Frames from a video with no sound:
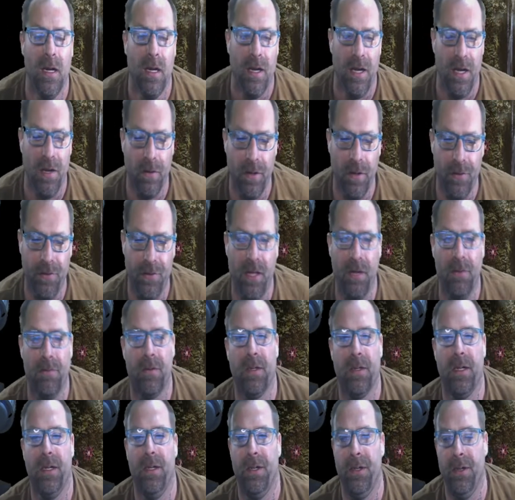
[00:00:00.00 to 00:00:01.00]
The only thing
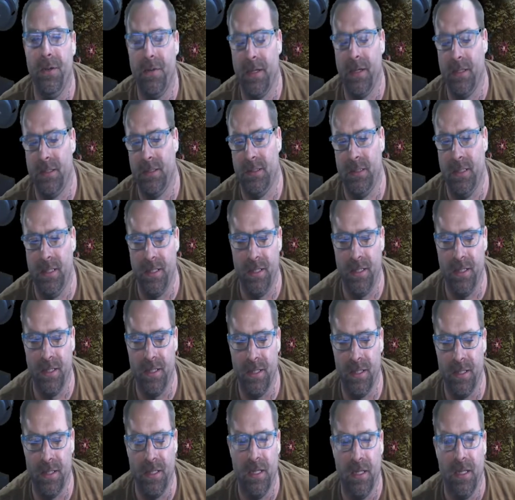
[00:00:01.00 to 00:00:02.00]
really new I see in
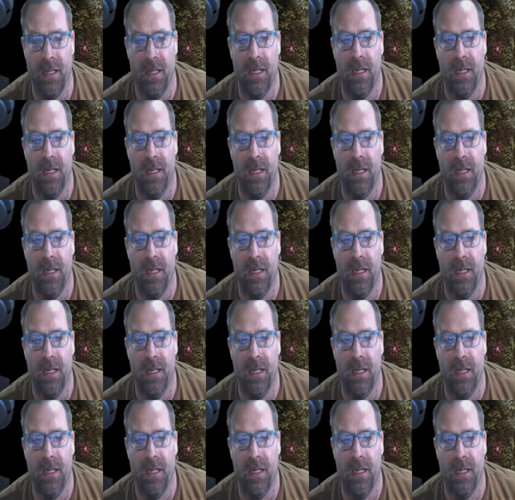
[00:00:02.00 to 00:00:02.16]
here